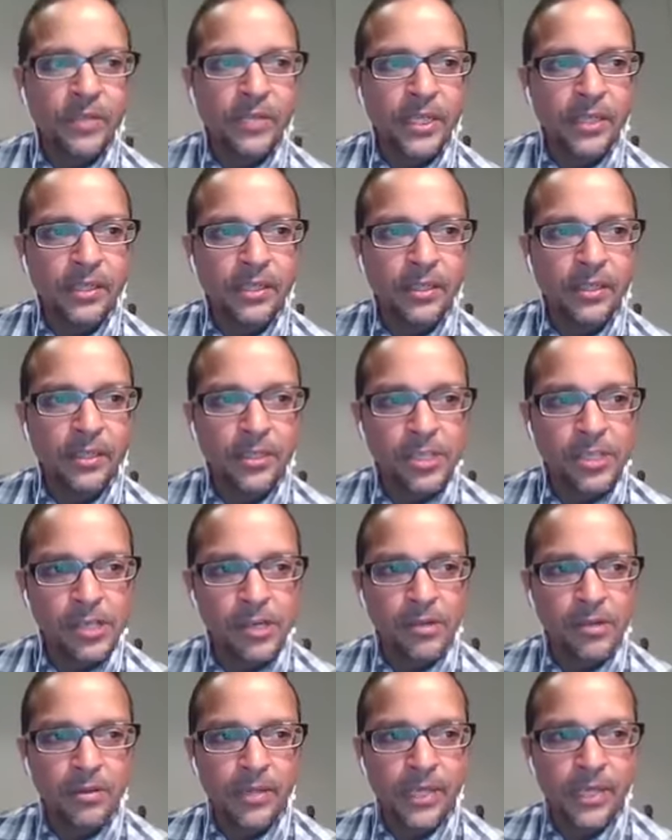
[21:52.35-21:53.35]
I did a
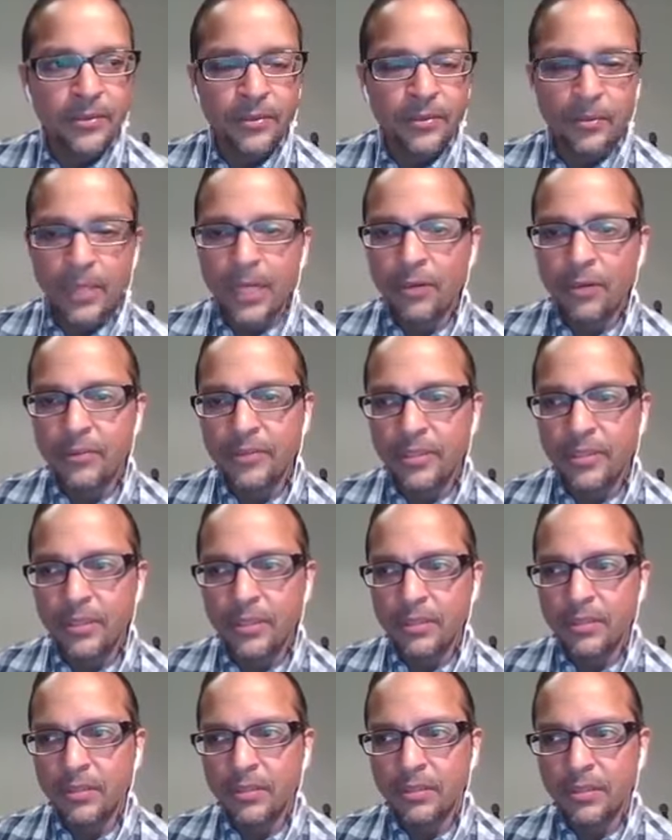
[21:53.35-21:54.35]
show at the Rao
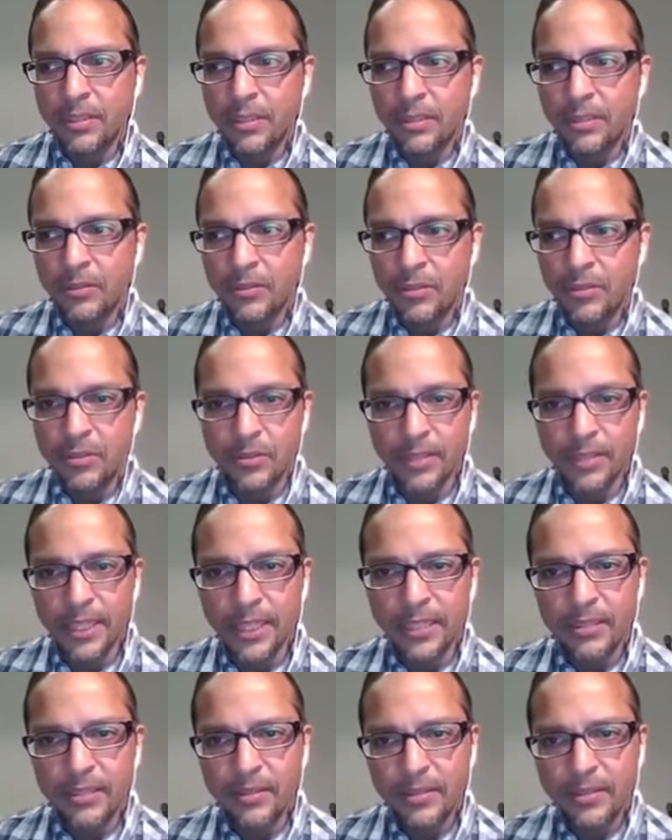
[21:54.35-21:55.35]
Theater in Crystal
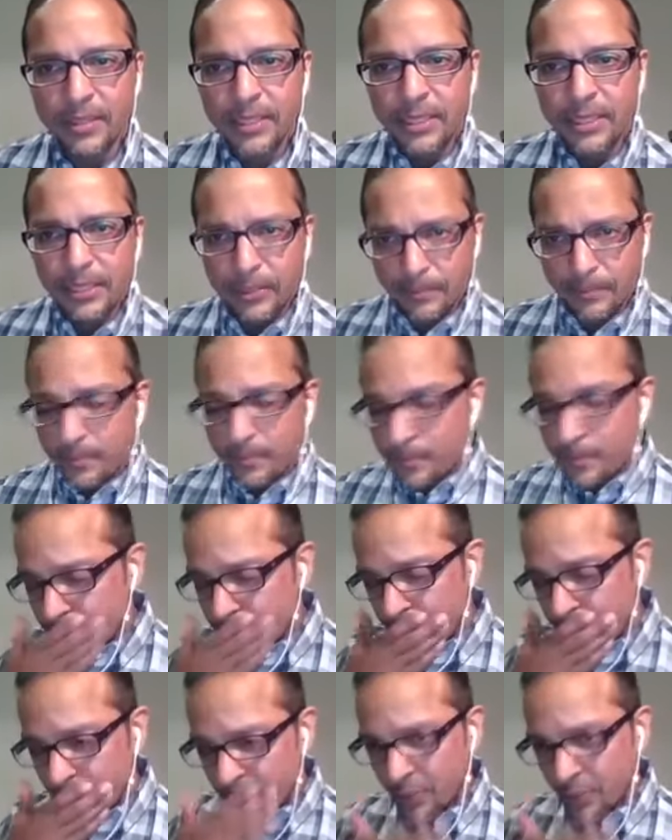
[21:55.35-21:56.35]
Lake,
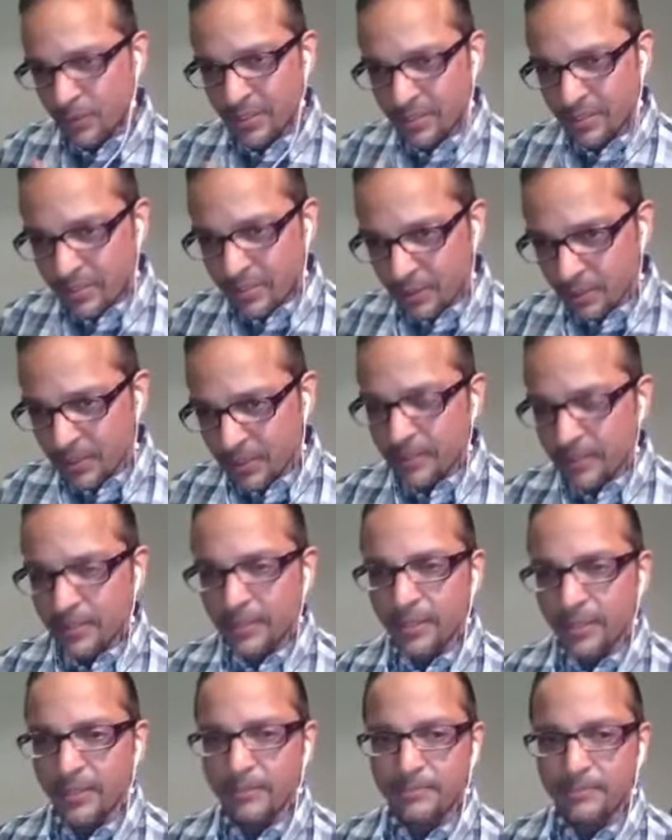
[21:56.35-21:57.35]
which, excuse me,
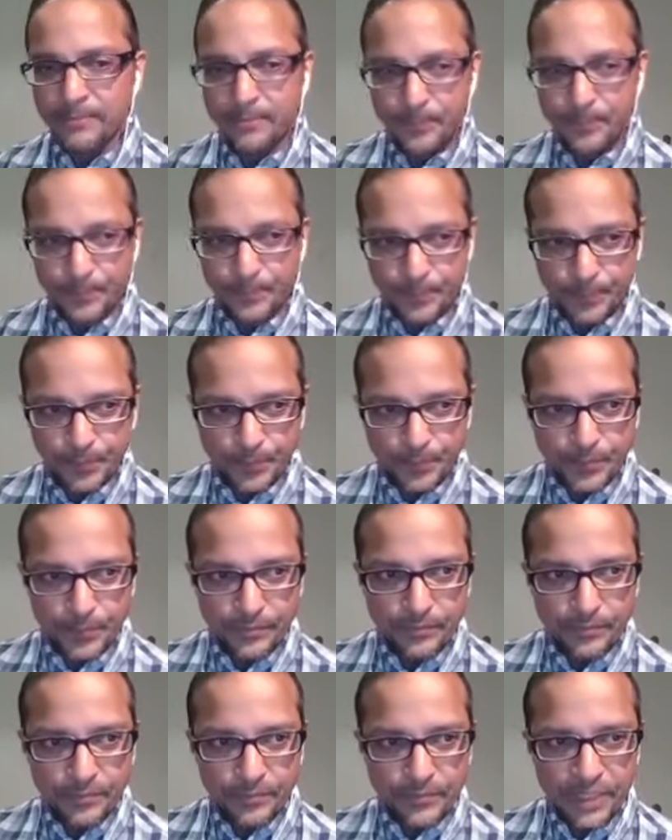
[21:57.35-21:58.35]

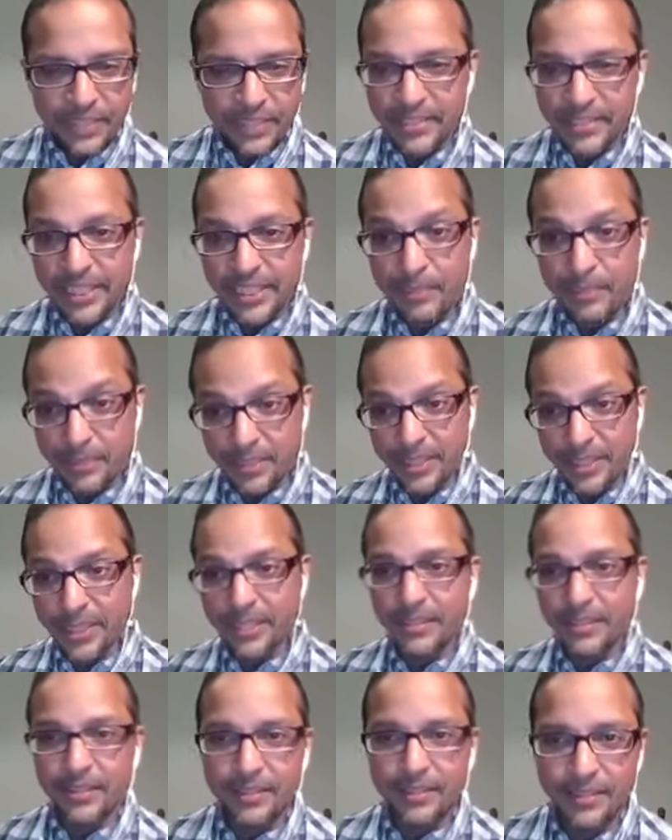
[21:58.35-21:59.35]
it's the
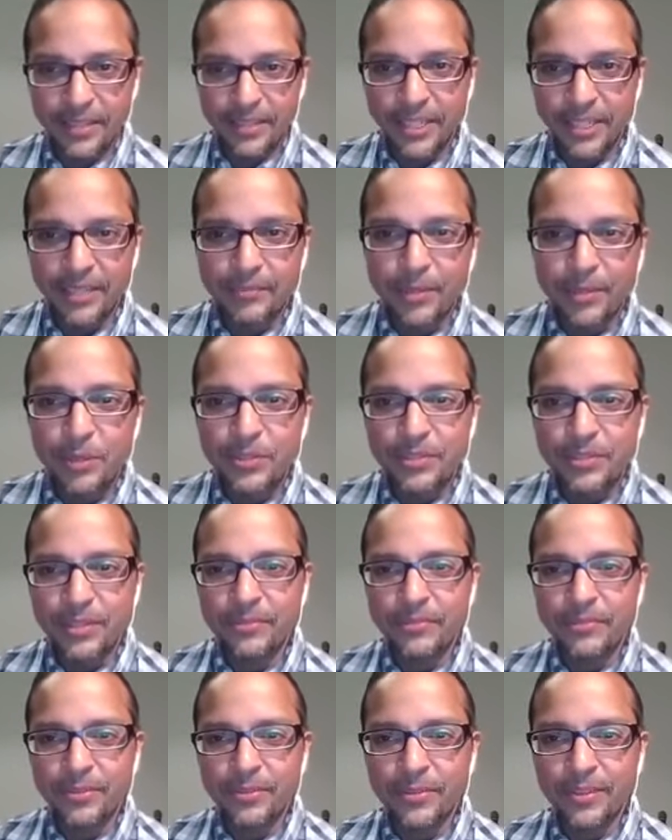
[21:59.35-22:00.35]
IPA, mostly
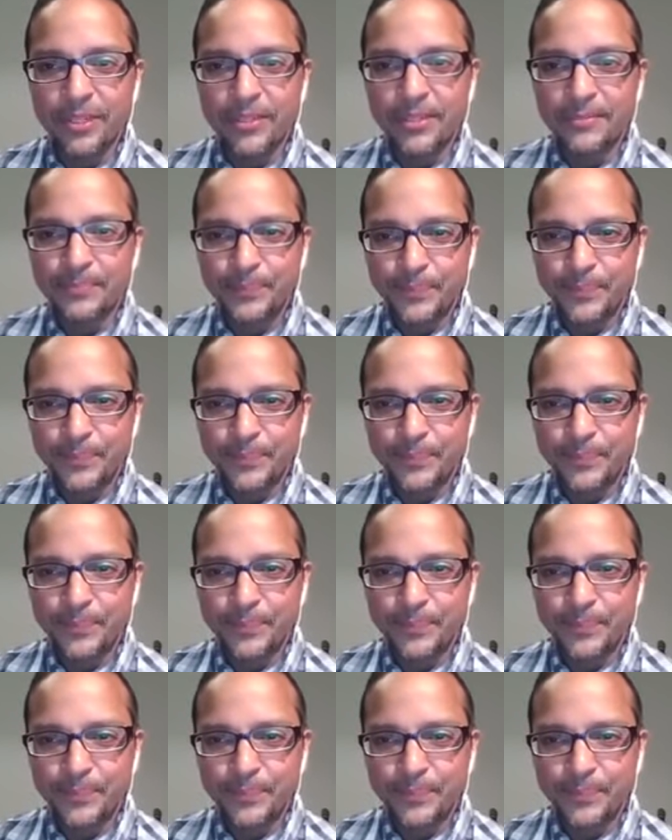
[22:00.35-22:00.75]
for.